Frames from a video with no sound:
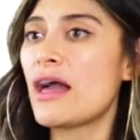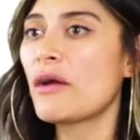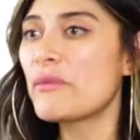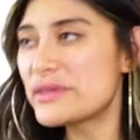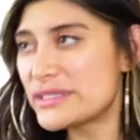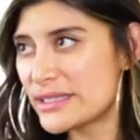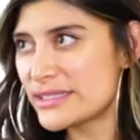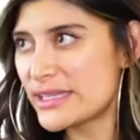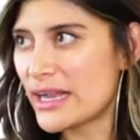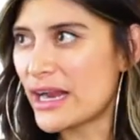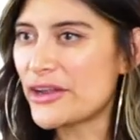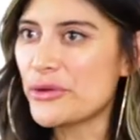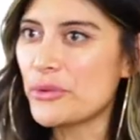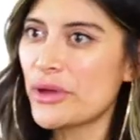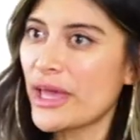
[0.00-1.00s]
obviously they said,
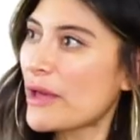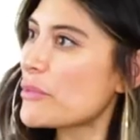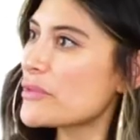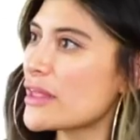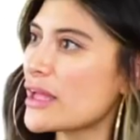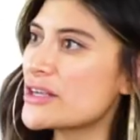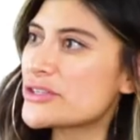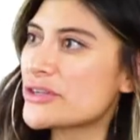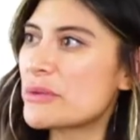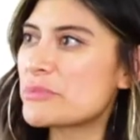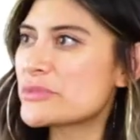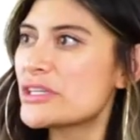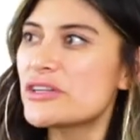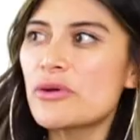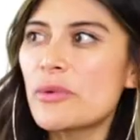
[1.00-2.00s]
"Are you okay with it?" Um,
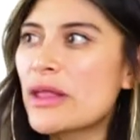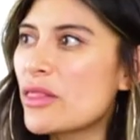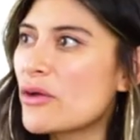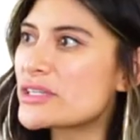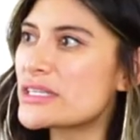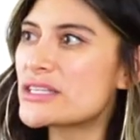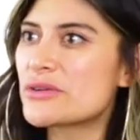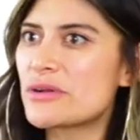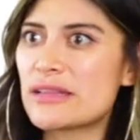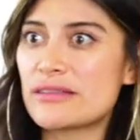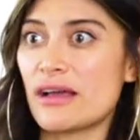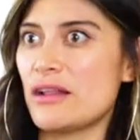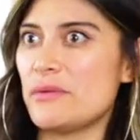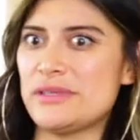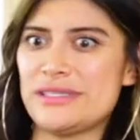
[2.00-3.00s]
you know, I looked into it. I
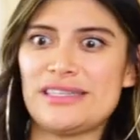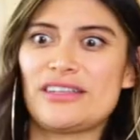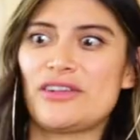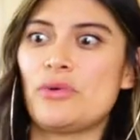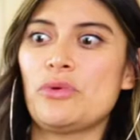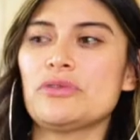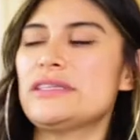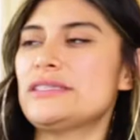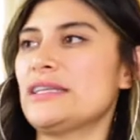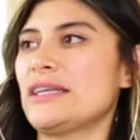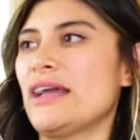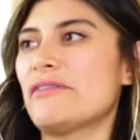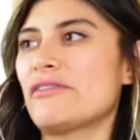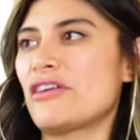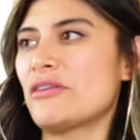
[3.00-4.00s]
thought it was like the coolest
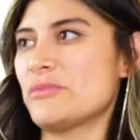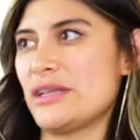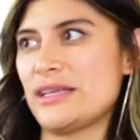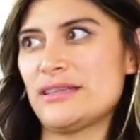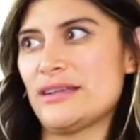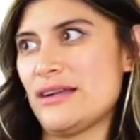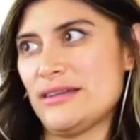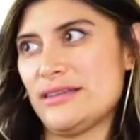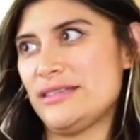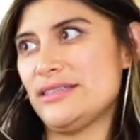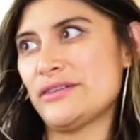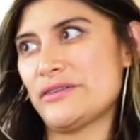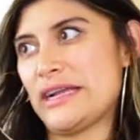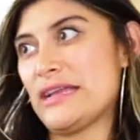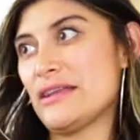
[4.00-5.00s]
thing ever. I'm like, "Yeah,
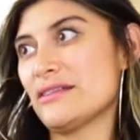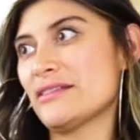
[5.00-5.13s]
he's great." It's